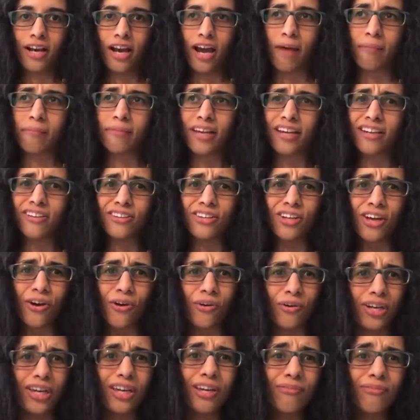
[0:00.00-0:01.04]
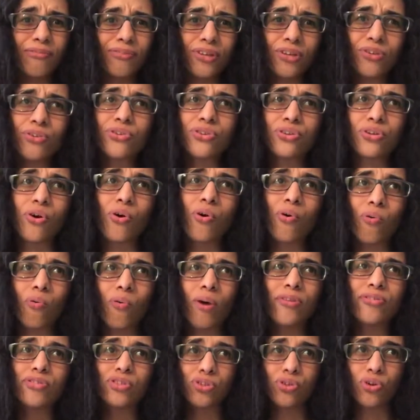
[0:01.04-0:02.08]
I'm like, no, if you don't
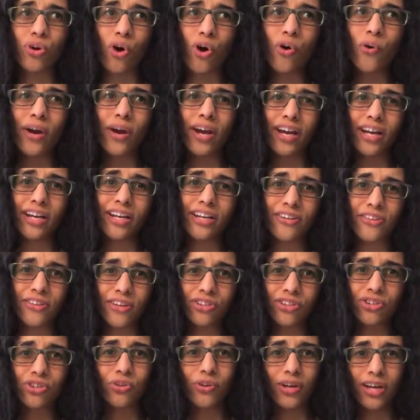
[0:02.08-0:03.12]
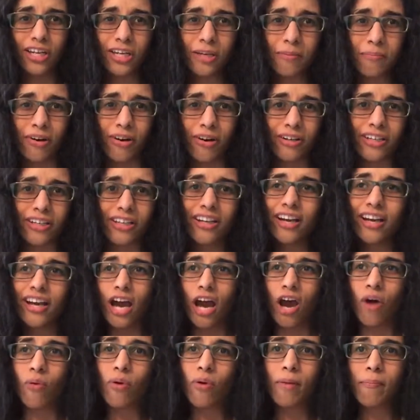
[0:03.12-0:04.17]
want to owe anything to anybody,
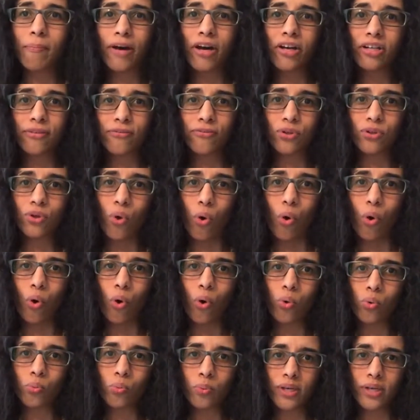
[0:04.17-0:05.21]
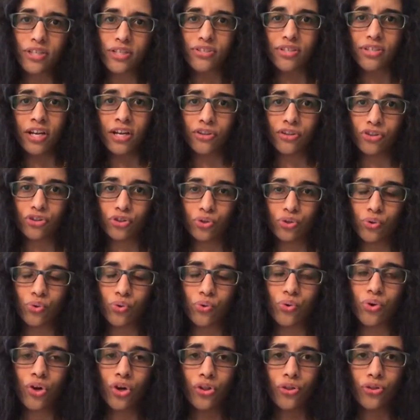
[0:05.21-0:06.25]
how about if you always
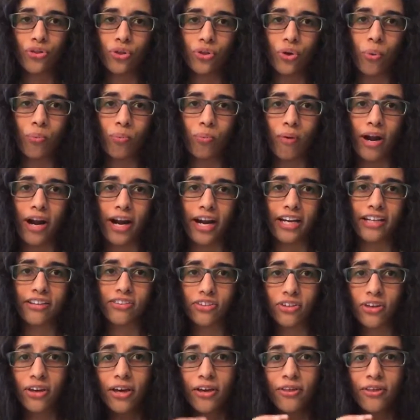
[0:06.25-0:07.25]
do the right